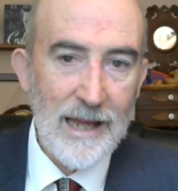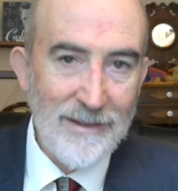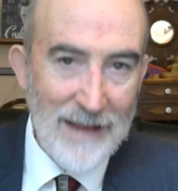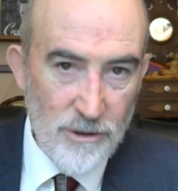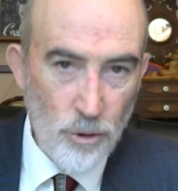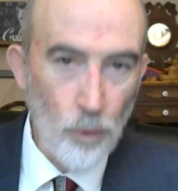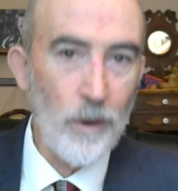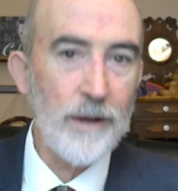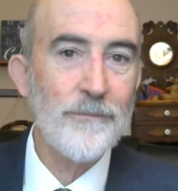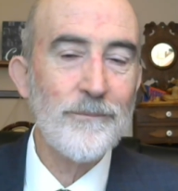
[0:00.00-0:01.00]
And that
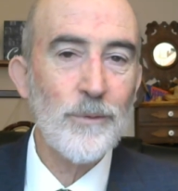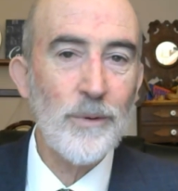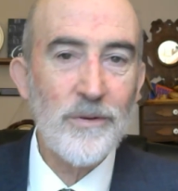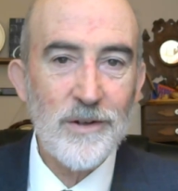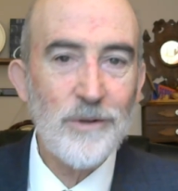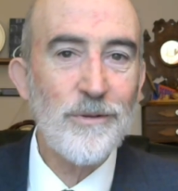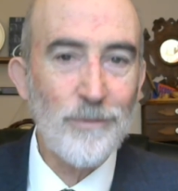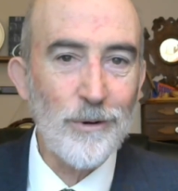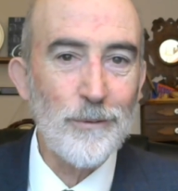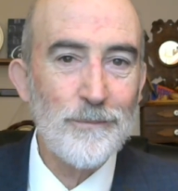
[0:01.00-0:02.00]
joy will see you
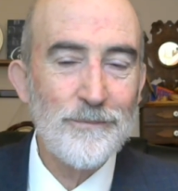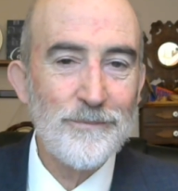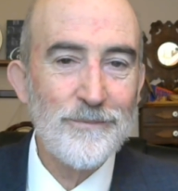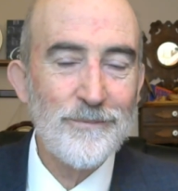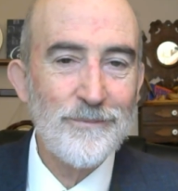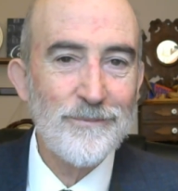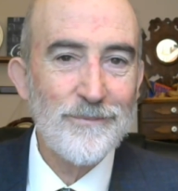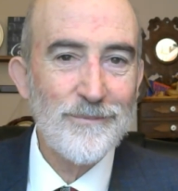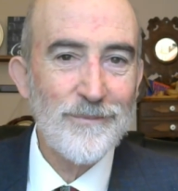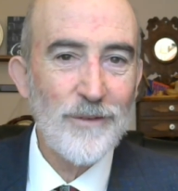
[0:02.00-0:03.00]
through
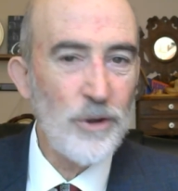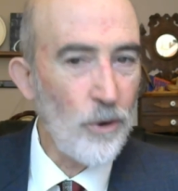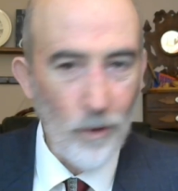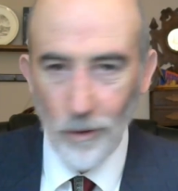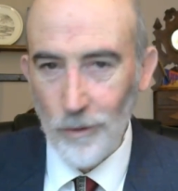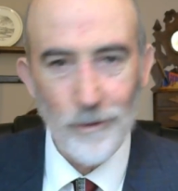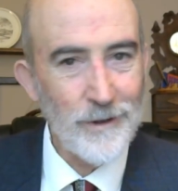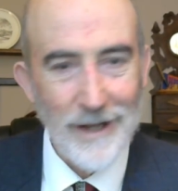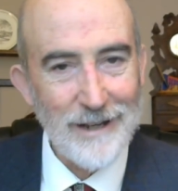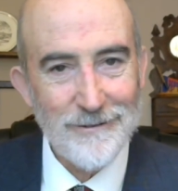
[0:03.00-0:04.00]
your whole
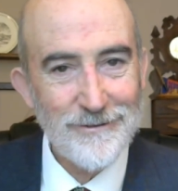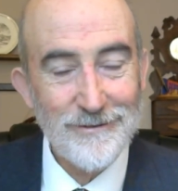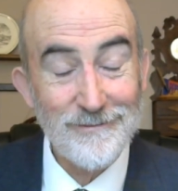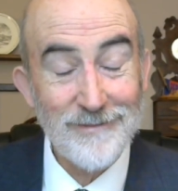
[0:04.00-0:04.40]
life.